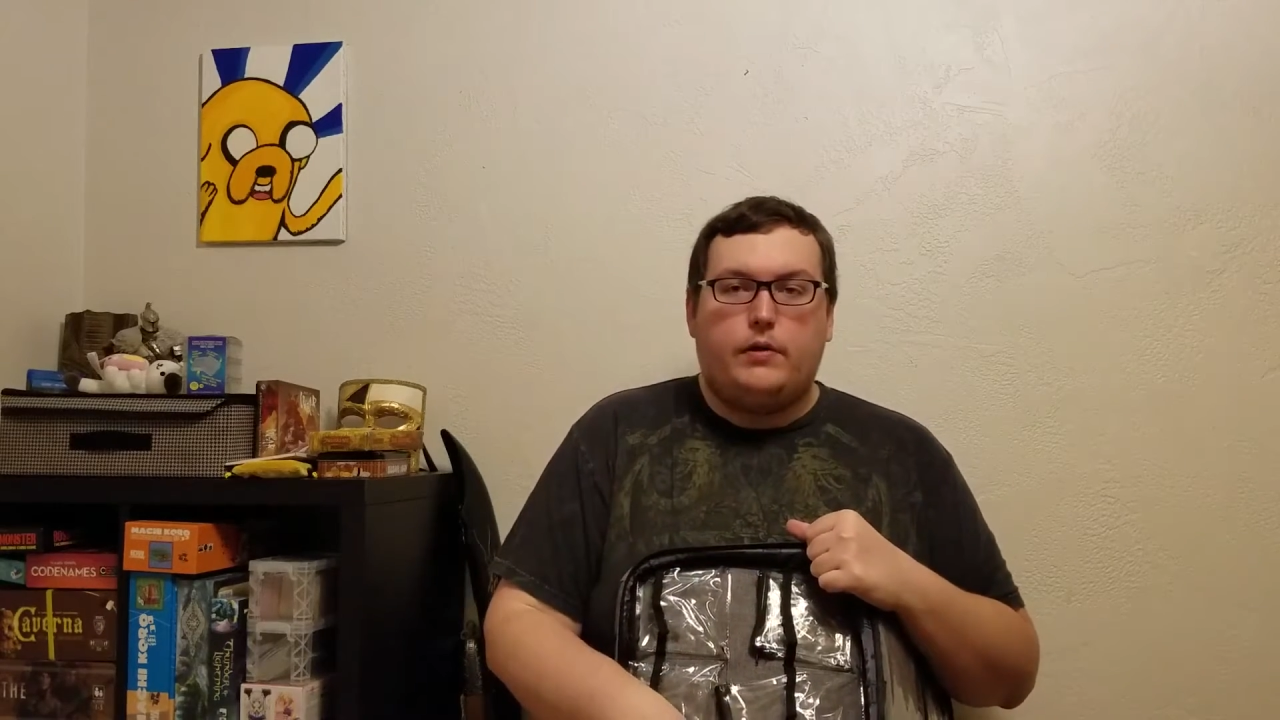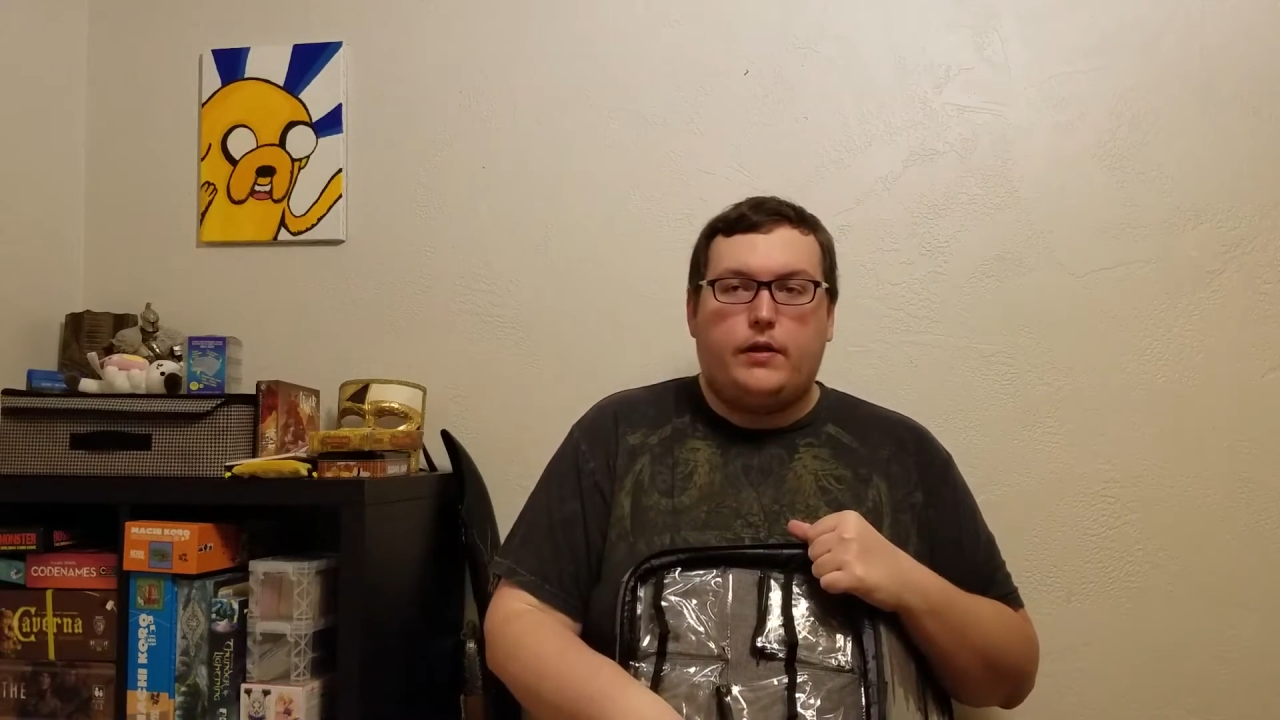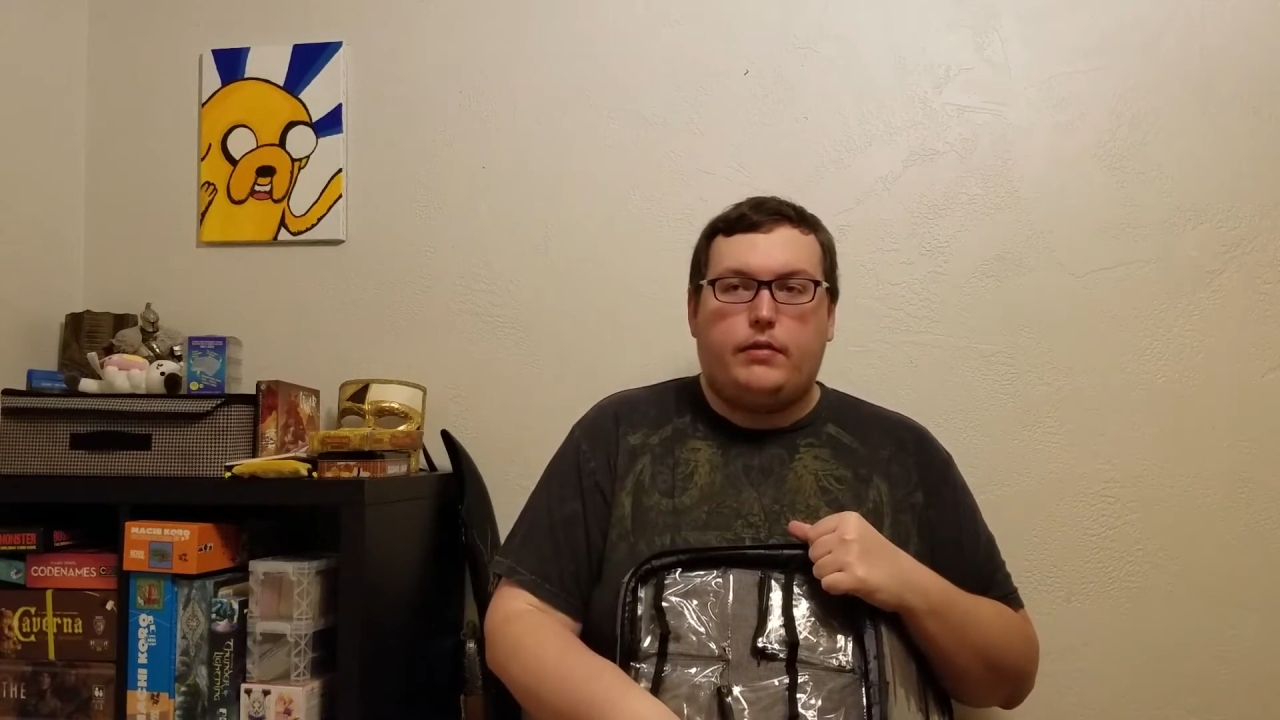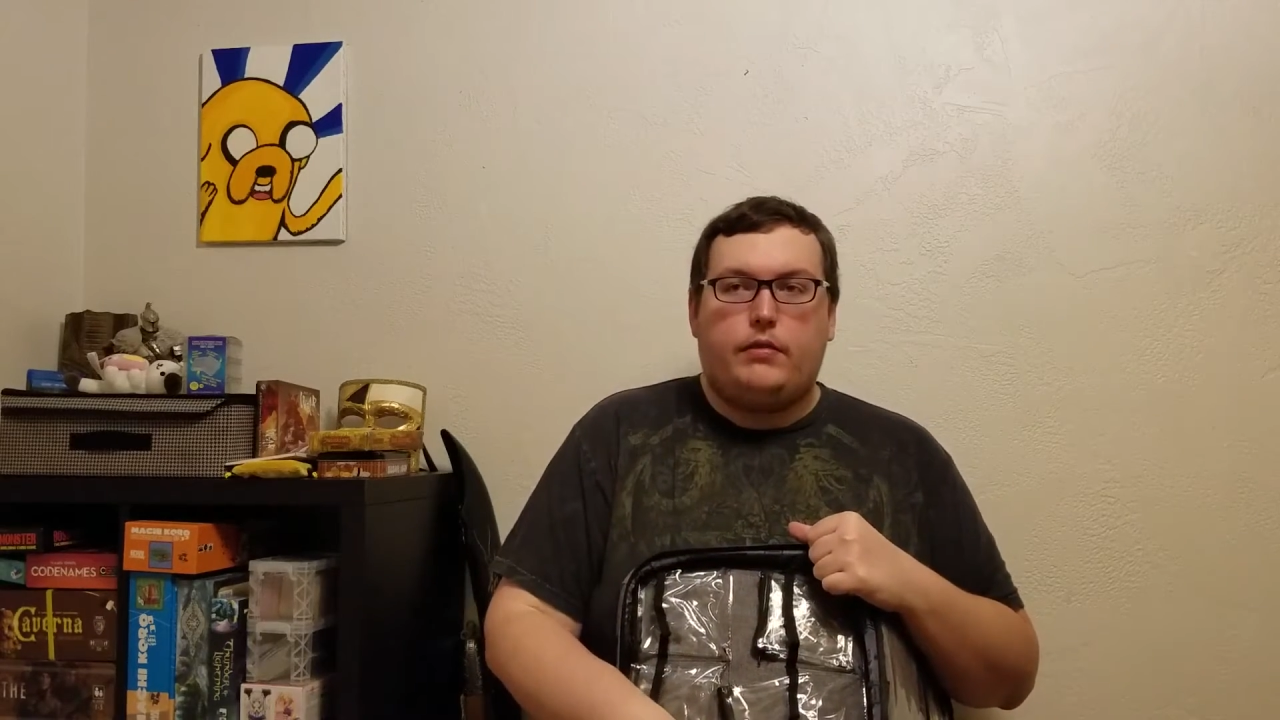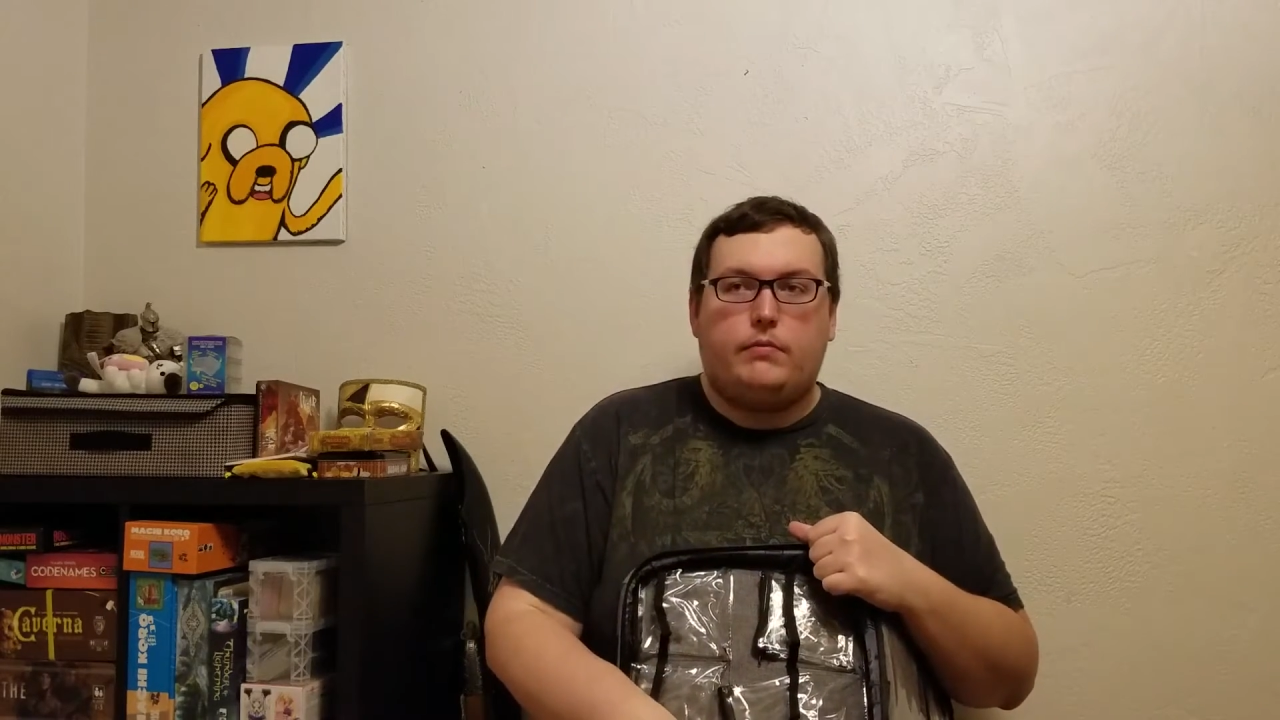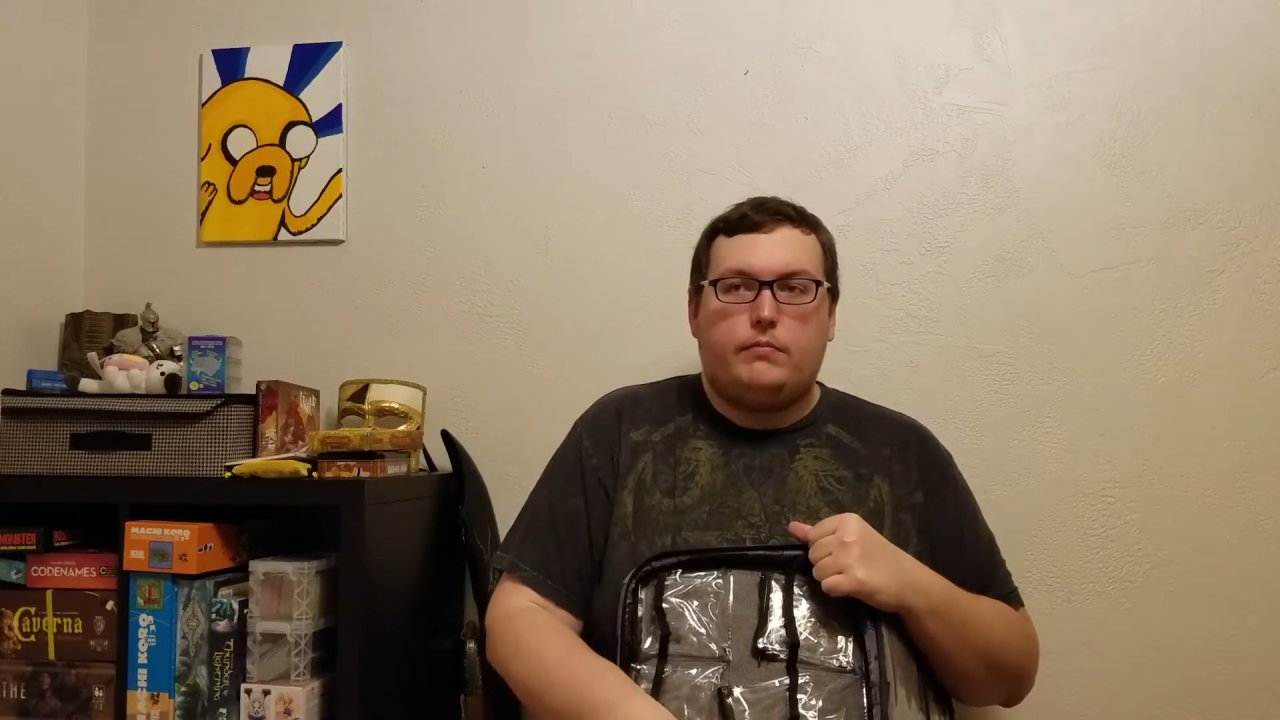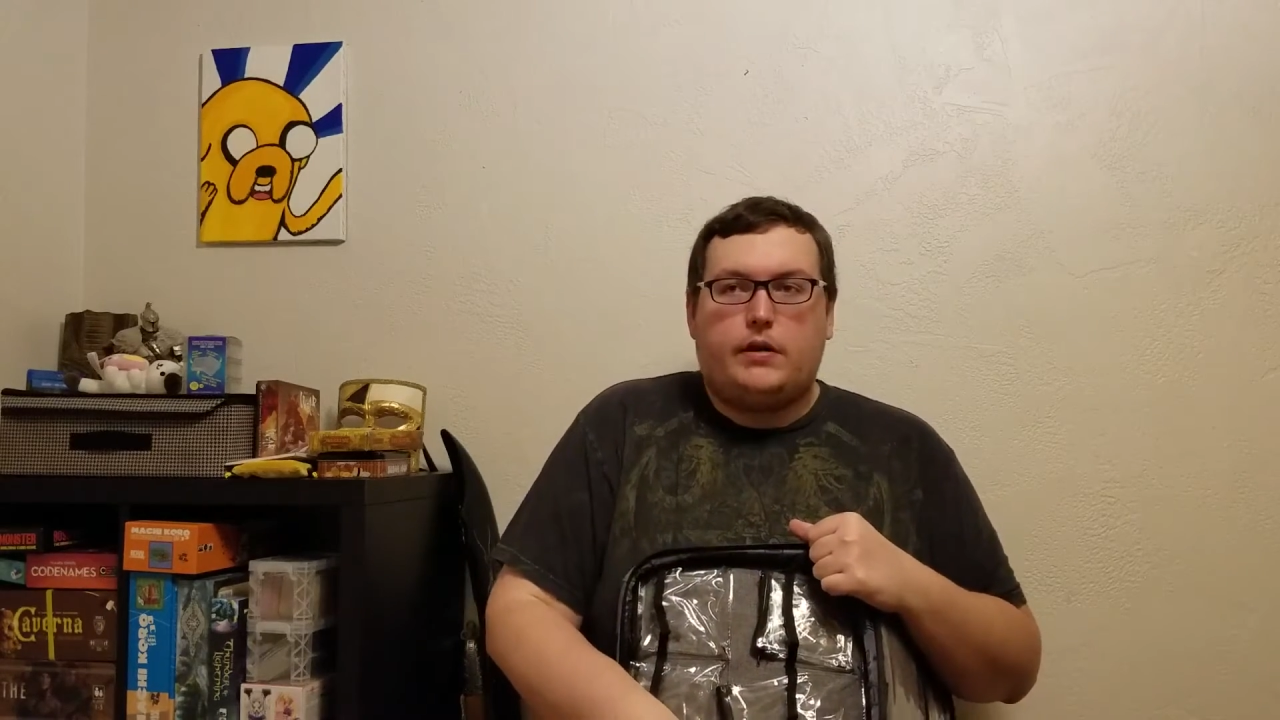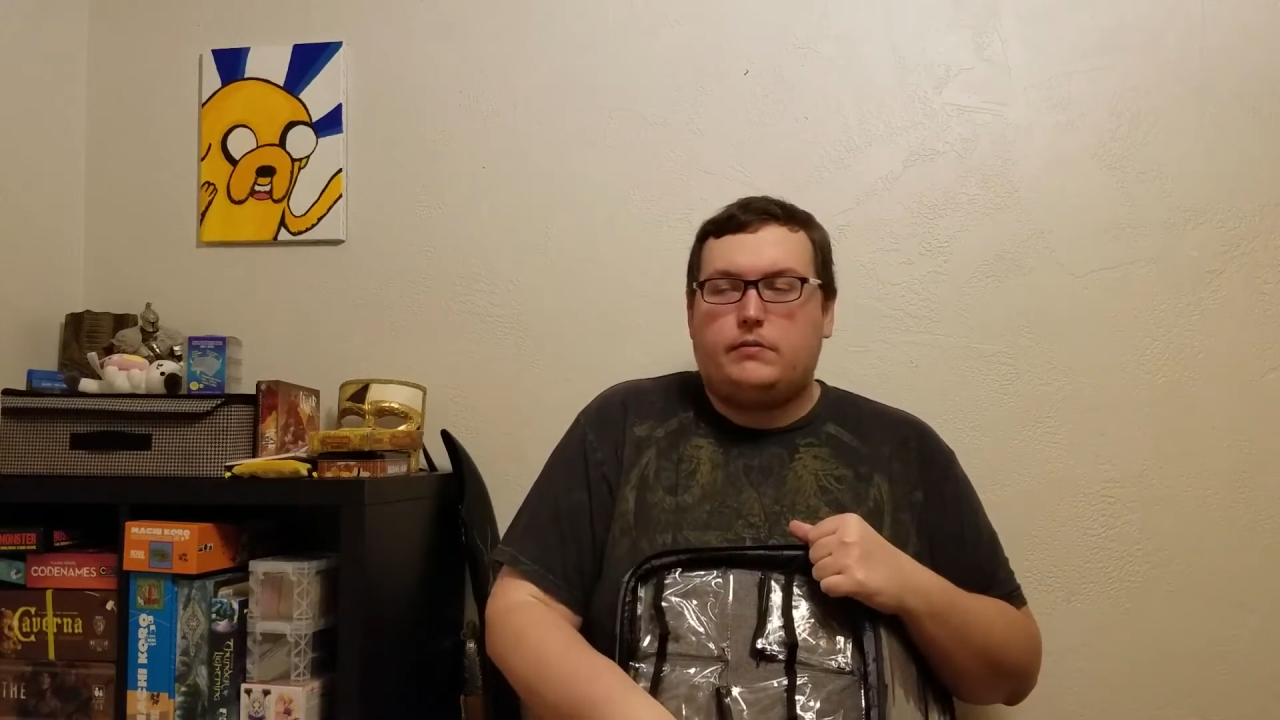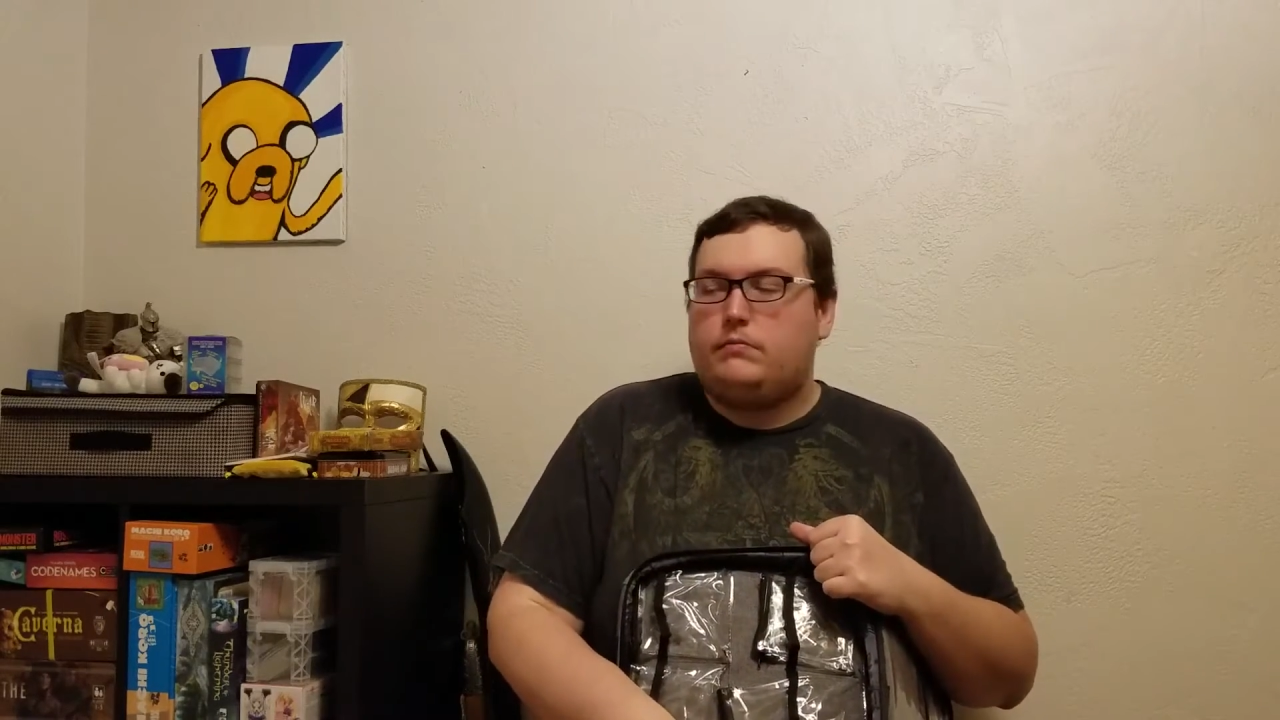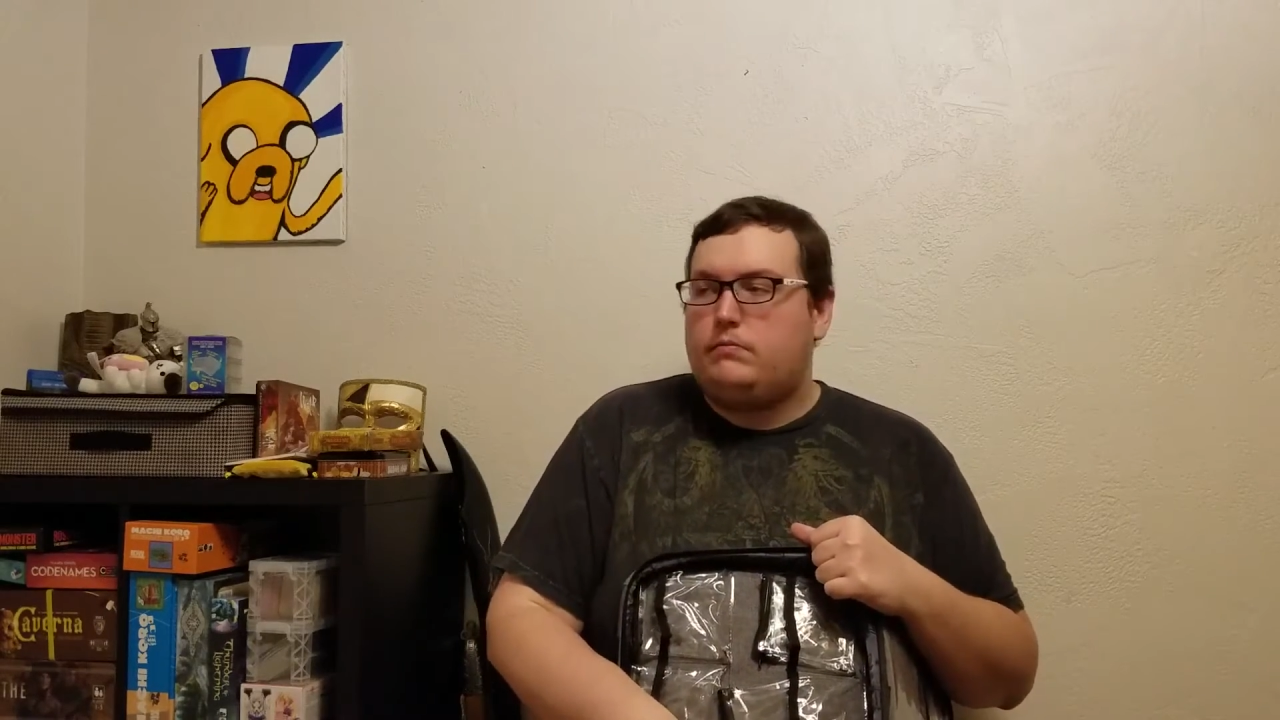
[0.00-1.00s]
with like